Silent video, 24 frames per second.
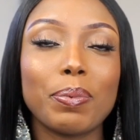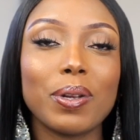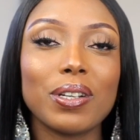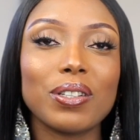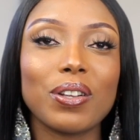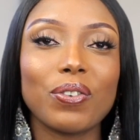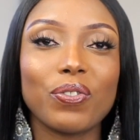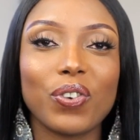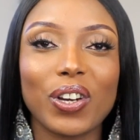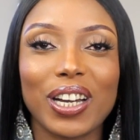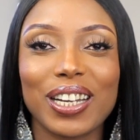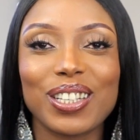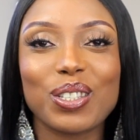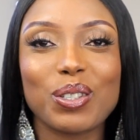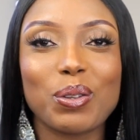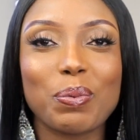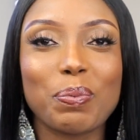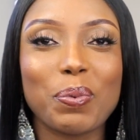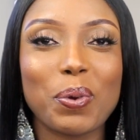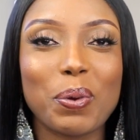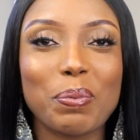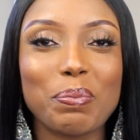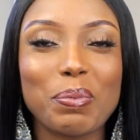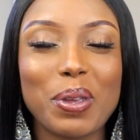please don't forget to
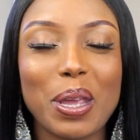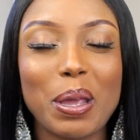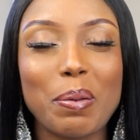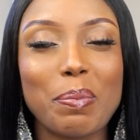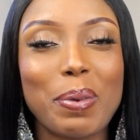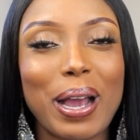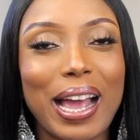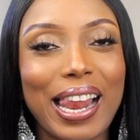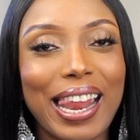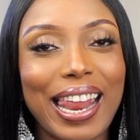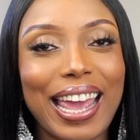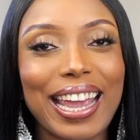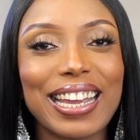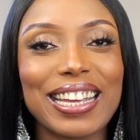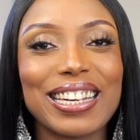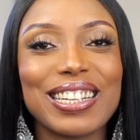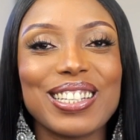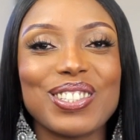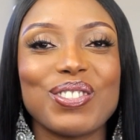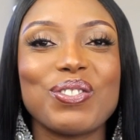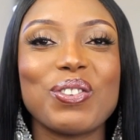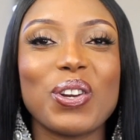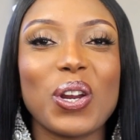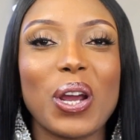support me by liking
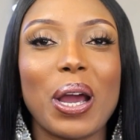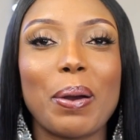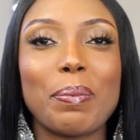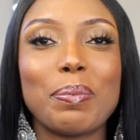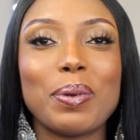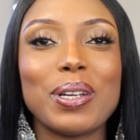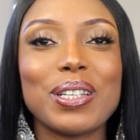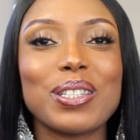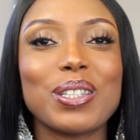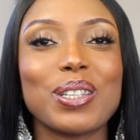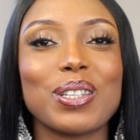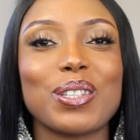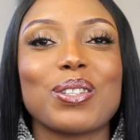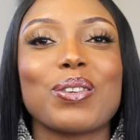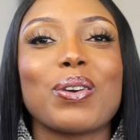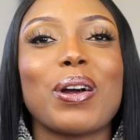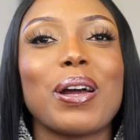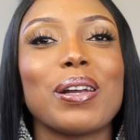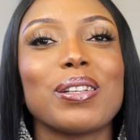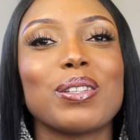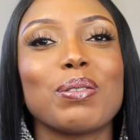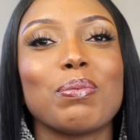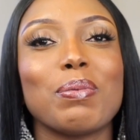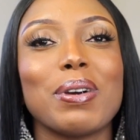this video and please
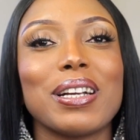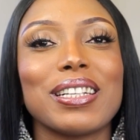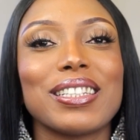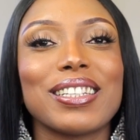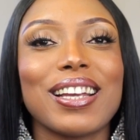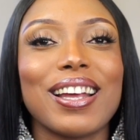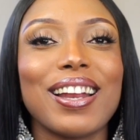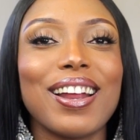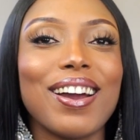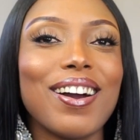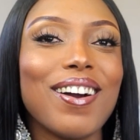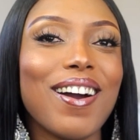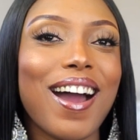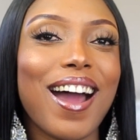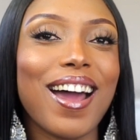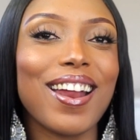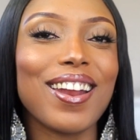subscribe to my channel,